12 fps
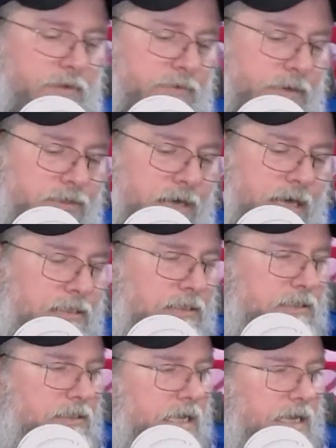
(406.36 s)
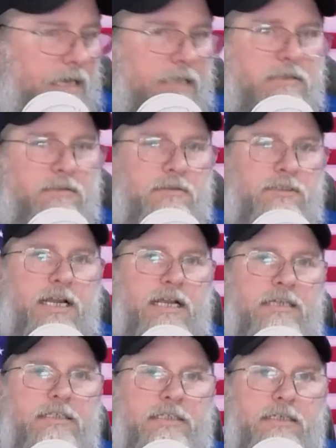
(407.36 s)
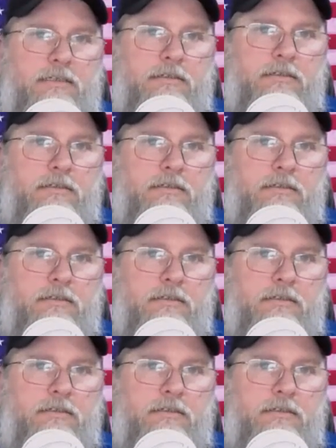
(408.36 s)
retraction settings changing,